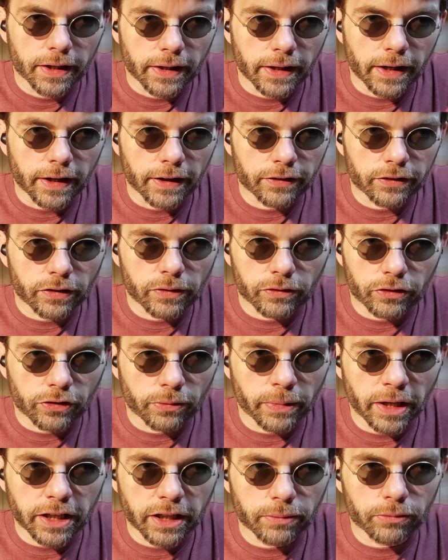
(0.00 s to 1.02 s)
to
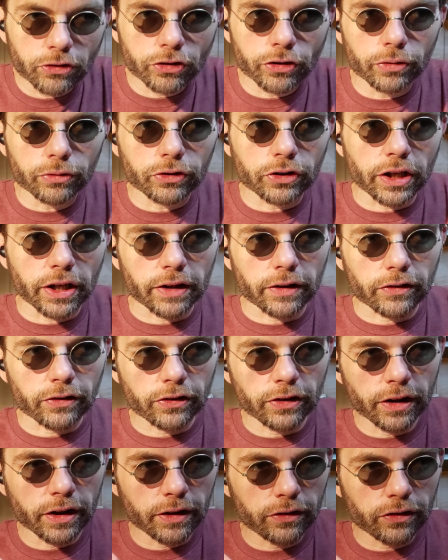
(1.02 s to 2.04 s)
make him shoot things.
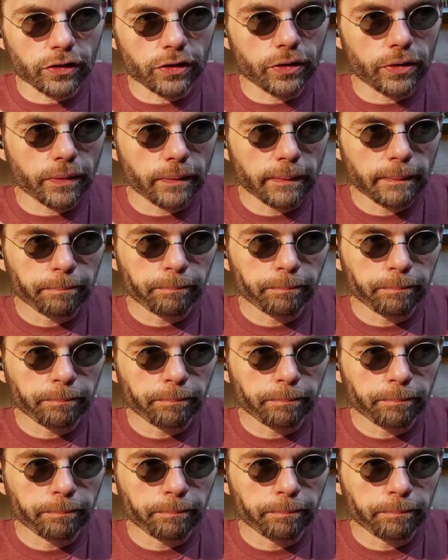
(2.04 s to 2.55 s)
And so